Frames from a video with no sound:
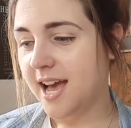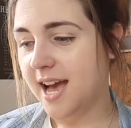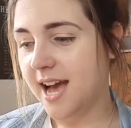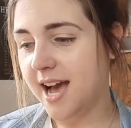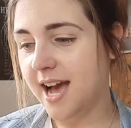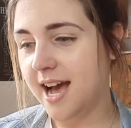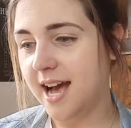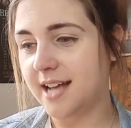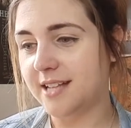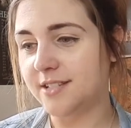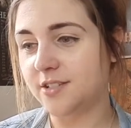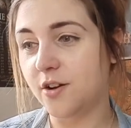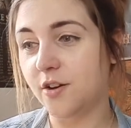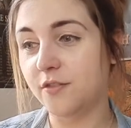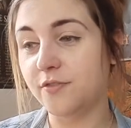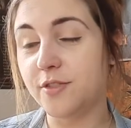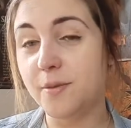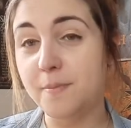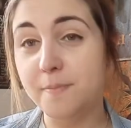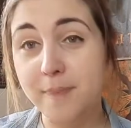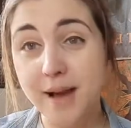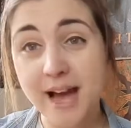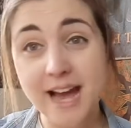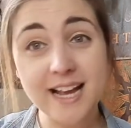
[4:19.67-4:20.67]
And off
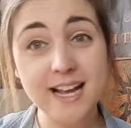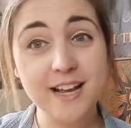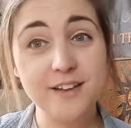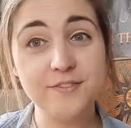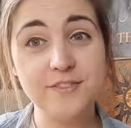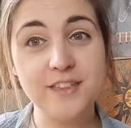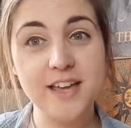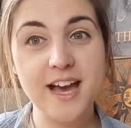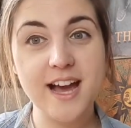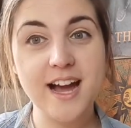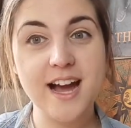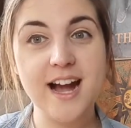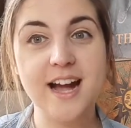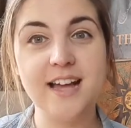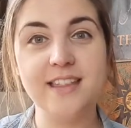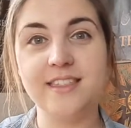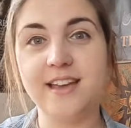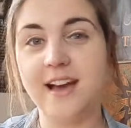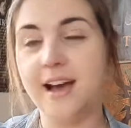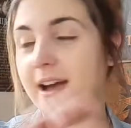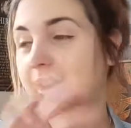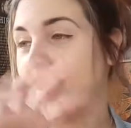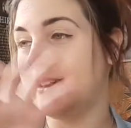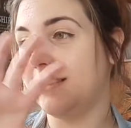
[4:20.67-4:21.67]
the back of that, I
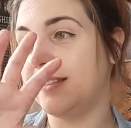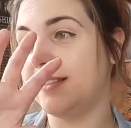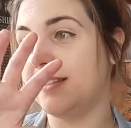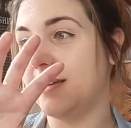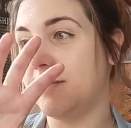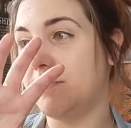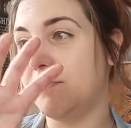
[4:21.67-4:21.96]
then